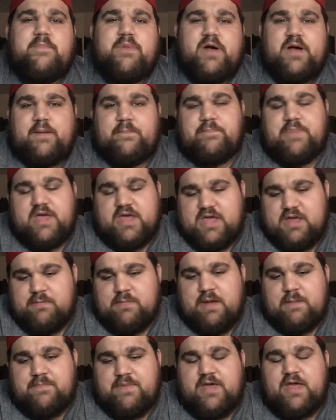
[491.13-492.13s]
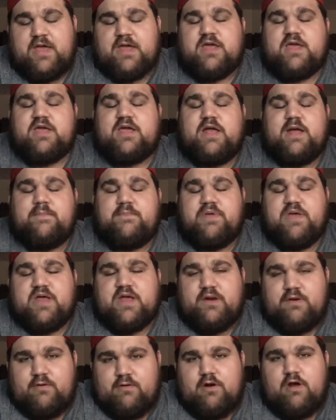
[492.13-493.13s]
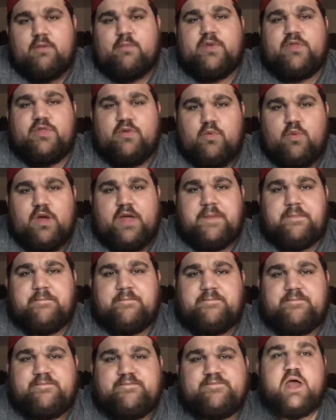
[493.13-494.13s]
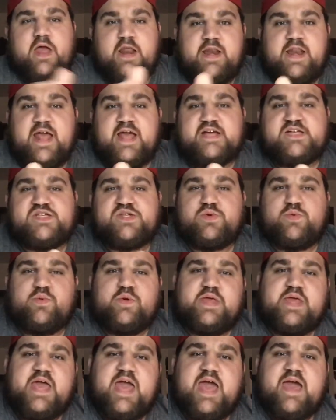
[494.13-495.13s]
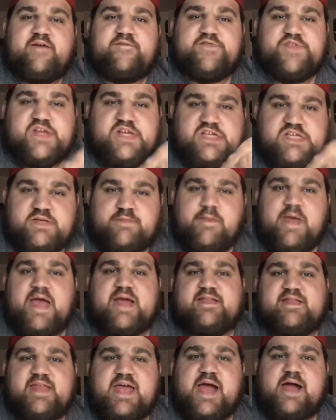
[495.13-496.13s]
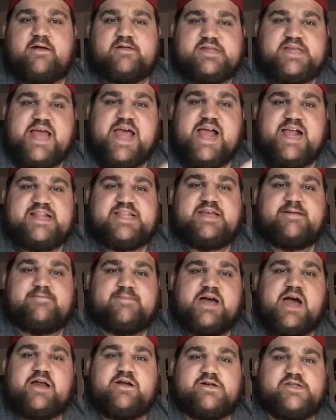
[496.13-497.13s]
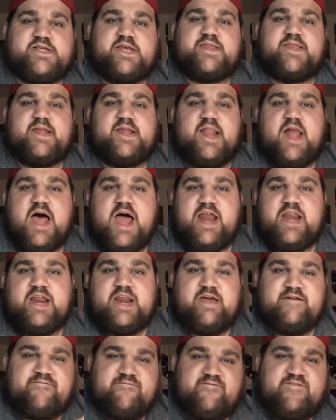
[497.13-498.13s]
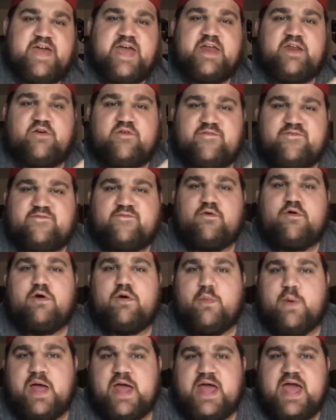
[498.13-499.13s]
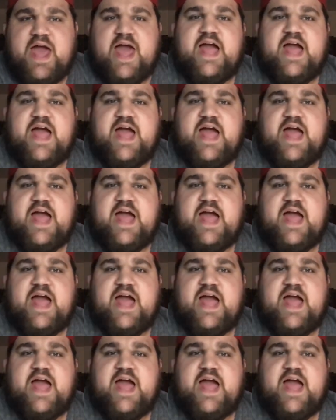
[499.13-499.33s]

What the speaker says: But picking my pick, I'm picking Roman to win. And next, we have the SmackDown Tag Team titles on the line in a fatal four-way